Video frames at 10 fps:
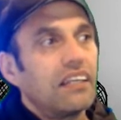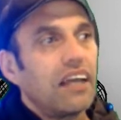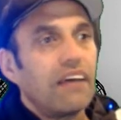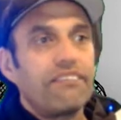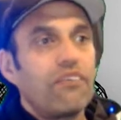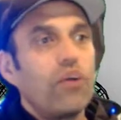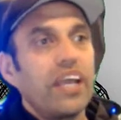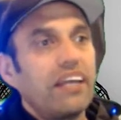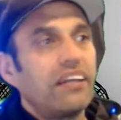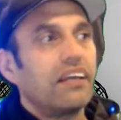
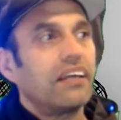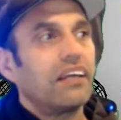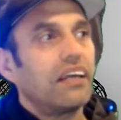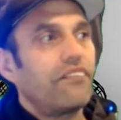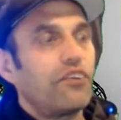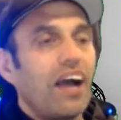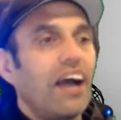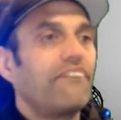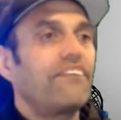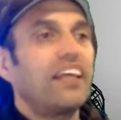avoid, if you
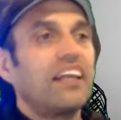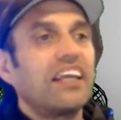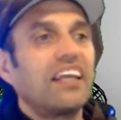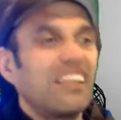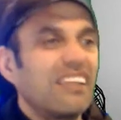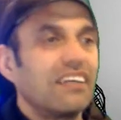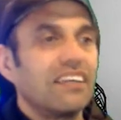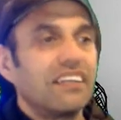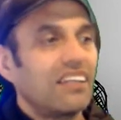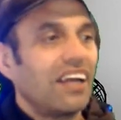are feeling
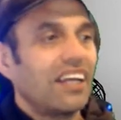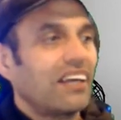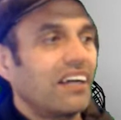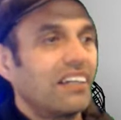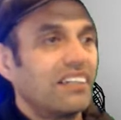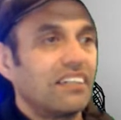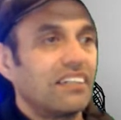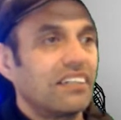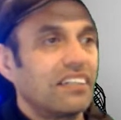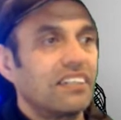like, ugh,
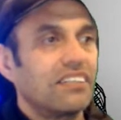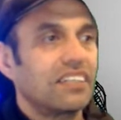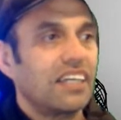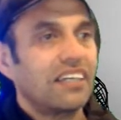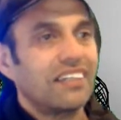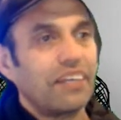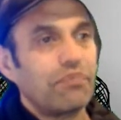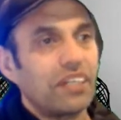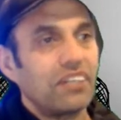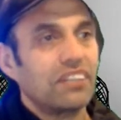this looks ugly, that
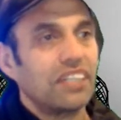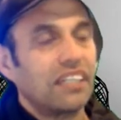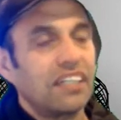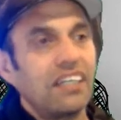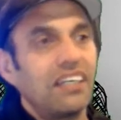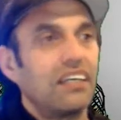bit looks ugly,